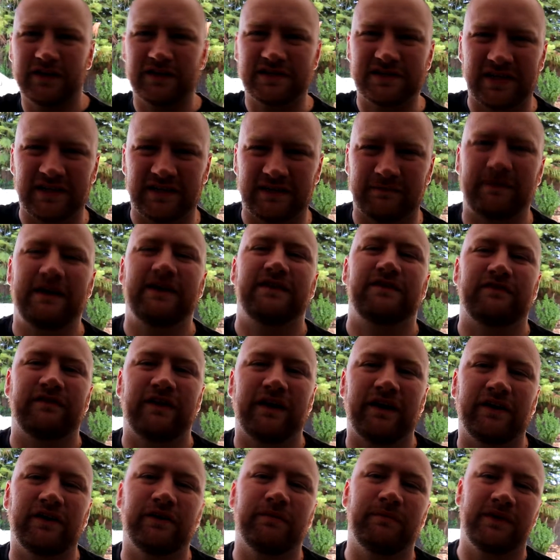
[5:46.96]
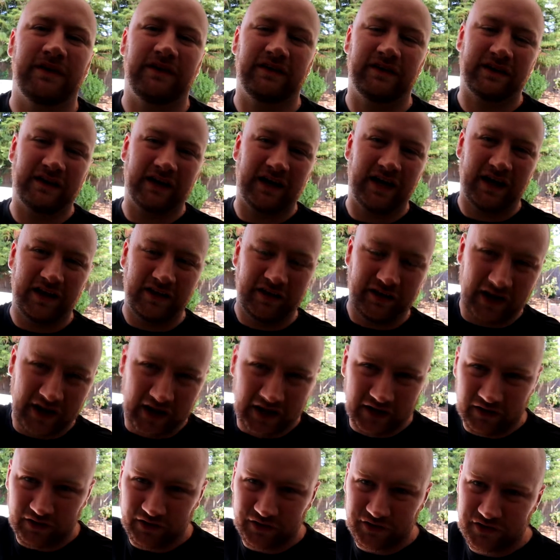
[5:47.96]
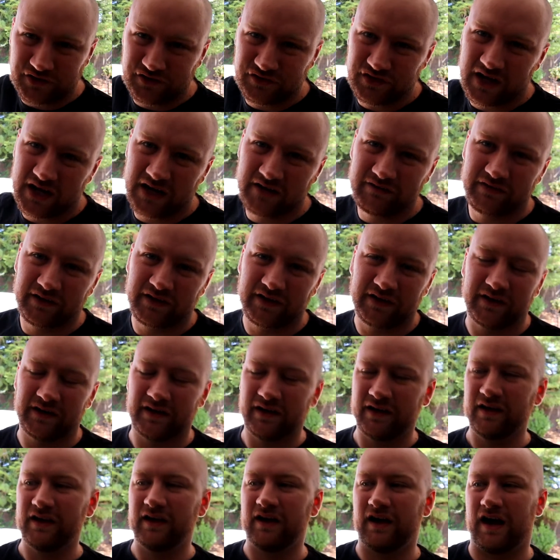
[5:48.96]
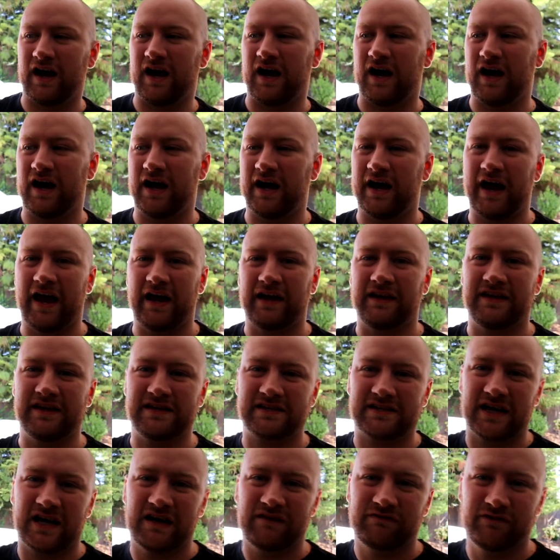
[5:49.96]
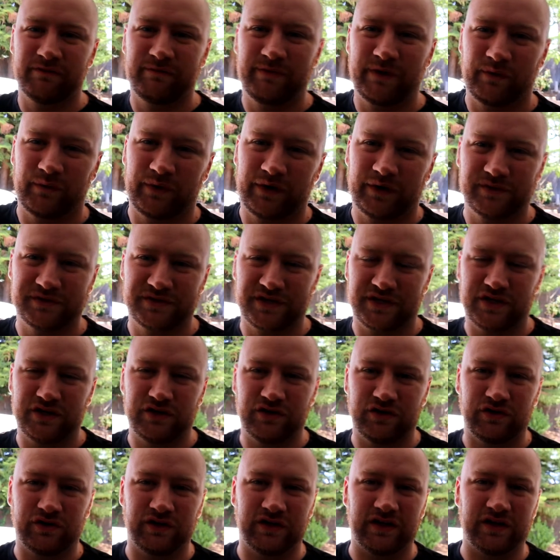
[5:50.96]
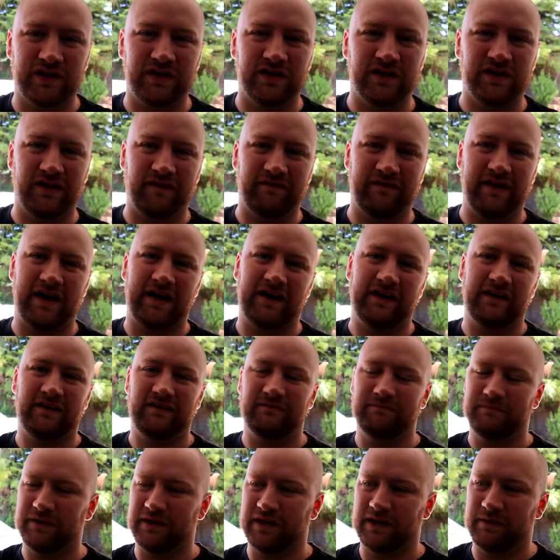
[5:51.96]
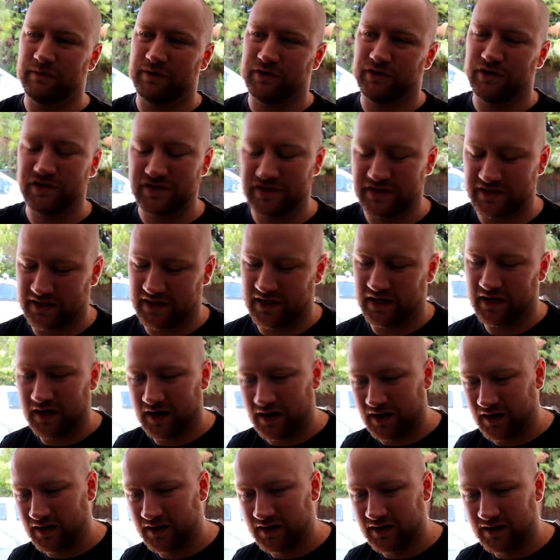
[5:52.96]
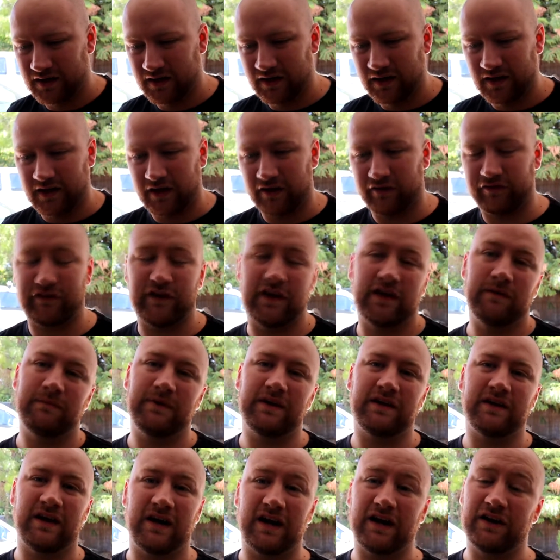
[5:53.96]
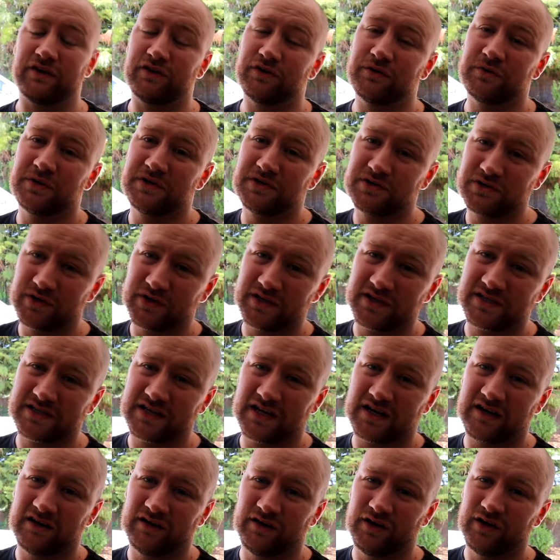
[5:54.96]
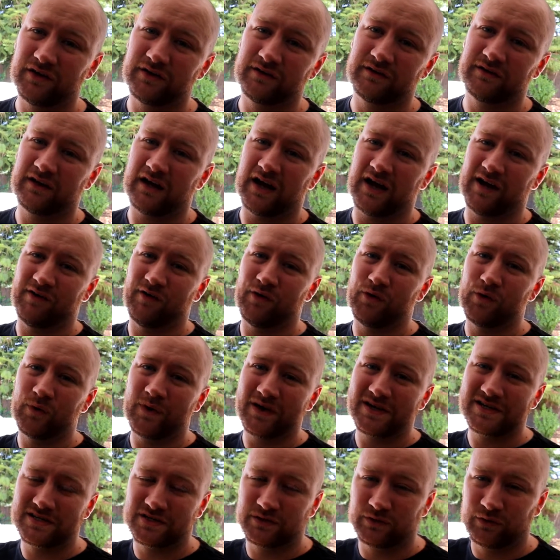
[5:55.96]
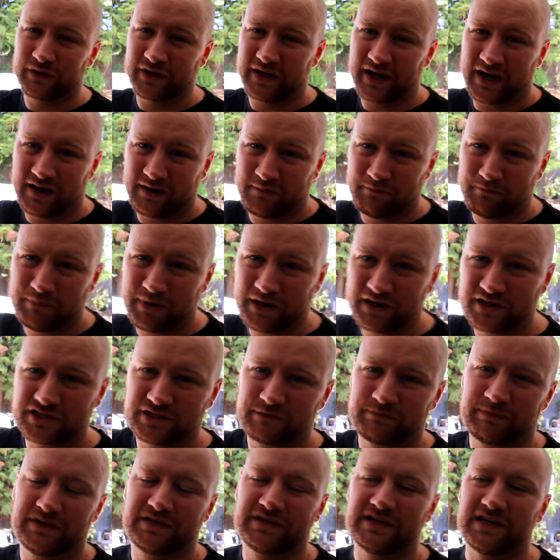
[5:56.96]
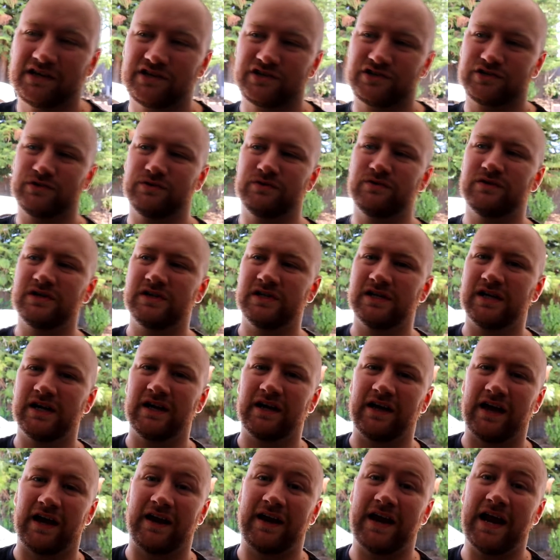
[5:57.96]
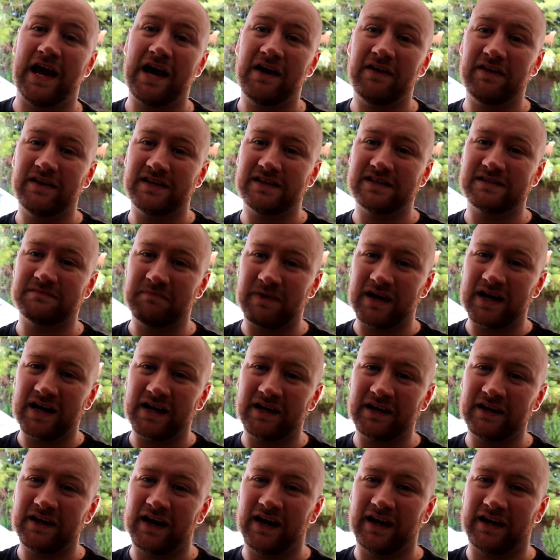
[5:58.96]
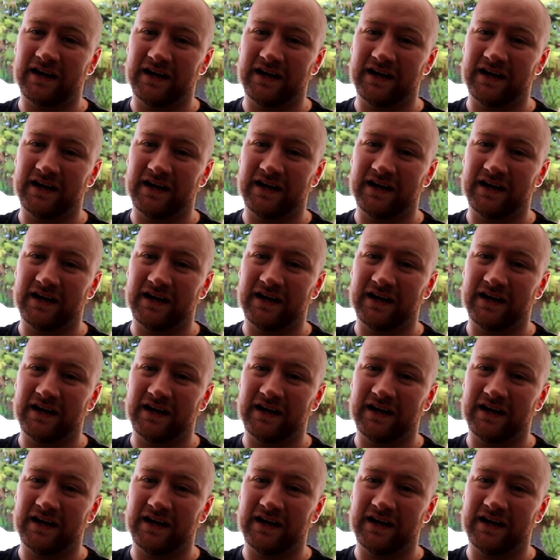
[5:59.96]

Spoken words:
of sentimental value, being the car that I learned to drive in. I had this car for a bit when I was at uni. I've been able to use this car a fair bit, and I do enjoy this car a lot. I always thought it had a bunch of potential, and now that it's mine, I